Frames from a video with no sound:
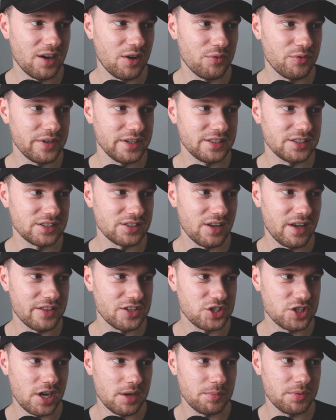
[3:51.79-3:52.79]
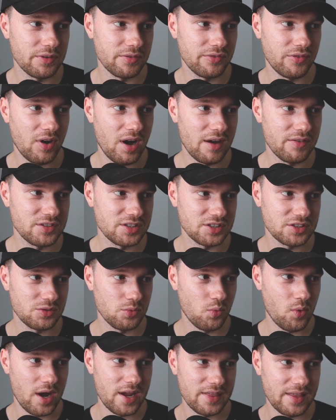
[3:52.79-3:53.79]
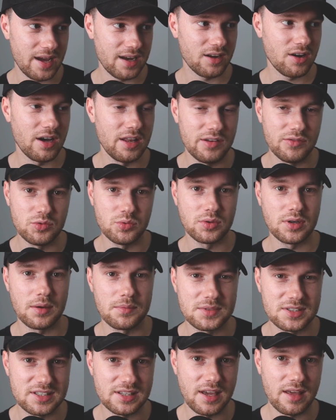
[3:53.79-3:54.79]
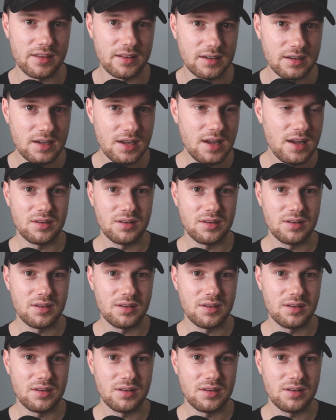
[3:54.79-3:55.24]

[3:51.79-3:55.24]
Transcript: I really just like the shape of the 5 and just the way that kind of all comes together.